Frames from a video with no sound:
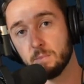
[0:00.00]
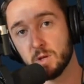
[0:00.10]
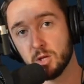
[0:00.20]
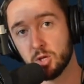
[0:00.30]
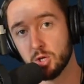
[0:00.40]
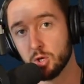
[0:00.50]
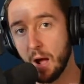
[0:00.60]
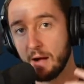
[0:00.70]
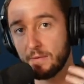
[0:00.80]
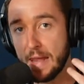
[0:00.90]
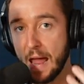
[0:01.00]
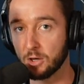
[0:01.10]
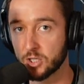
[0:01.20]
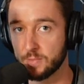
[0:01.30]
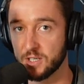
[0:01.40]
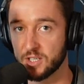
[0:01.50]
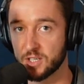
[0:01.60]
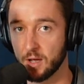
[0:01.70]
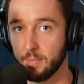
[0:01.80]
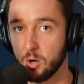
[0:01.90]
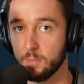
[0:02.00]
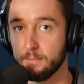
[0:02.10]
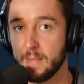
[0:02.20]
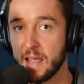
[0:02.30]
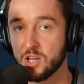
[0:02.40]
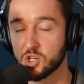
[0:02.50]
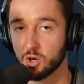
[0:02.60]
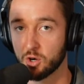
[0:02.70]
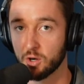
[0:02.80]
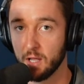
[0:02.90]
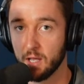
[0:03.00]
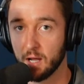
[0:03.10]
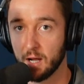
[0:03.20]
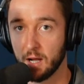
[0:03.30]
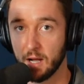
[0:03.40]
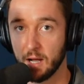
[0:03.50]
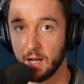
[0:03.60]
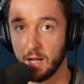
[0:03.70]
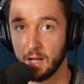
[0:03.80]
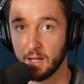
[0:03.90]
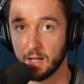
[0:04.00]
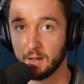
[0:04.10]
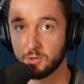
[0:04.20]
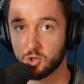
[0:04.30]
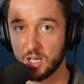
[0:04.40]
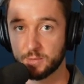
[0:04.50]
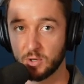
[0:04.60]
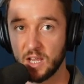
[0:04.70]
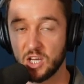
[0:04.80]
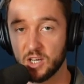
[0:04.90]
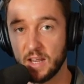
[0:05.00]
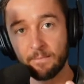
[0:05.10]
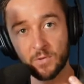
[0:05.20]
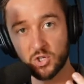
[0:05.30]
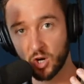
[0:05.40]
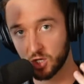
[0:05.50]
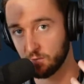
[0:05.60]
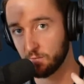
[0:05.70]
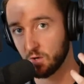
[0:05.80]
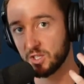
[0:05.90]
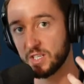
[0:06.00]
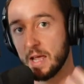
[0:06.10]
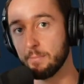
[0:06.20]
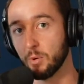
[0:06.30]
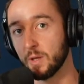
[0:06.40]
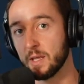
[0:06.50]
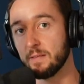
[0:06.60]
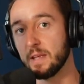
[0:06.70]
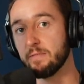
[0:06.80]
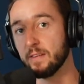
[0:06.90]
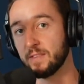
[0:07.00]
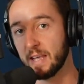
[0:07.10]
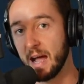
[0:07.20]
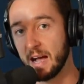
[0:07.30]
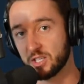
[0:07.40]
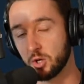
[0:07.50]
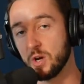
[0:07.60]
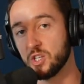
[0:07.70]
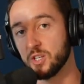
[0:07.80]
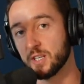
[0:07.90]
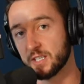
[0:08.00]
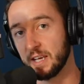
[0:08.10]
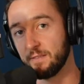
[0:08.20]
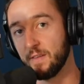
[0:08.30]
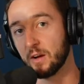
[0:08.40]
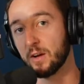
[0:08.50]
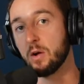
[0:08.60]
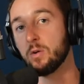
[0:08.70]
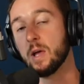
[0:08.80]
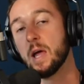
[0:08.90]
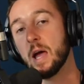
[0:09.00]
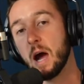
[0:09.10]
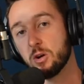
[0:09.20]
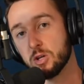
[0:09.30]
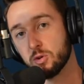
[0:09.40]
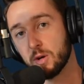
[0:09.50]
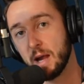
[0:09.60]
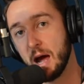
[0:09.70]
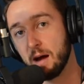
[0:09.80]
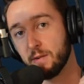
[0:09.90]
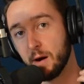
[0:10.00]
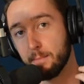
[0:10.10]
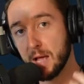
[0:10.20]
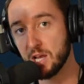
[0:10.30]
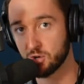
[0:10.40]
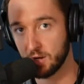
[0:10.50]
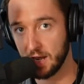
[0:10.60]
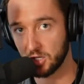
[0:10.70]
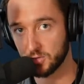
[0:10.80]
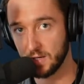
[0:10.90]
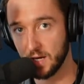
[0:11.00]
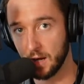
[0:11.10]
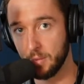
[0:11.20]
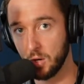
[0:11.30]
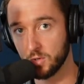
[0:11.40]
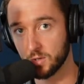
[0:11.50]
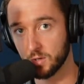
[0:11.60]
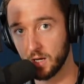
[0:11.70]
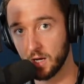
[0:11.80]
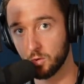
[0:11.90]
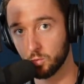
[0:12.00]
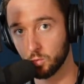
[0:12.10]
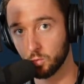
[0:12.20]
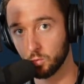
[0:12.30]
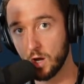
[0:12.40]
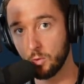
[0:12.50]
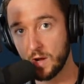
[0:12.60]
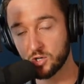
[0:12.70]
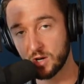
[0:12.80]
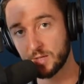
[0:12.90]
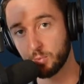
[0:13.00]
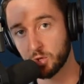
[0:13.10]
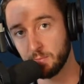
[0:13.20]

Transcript: You have announcements about major transportation infrastructure. For example, even if the gas equation doesn't get figured out, how you could have a major announcement about railway transport to